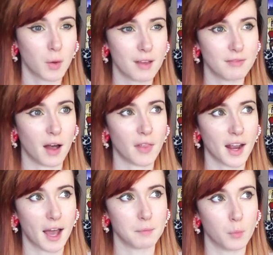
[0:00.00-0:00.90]
I found that I
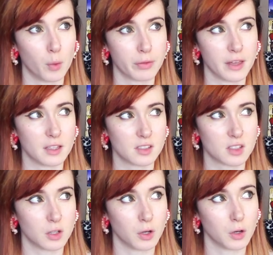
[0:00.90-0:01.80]
had more things
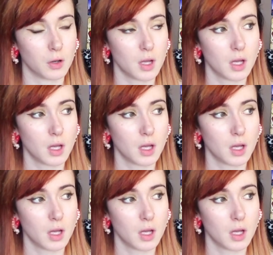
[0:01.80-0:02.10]
to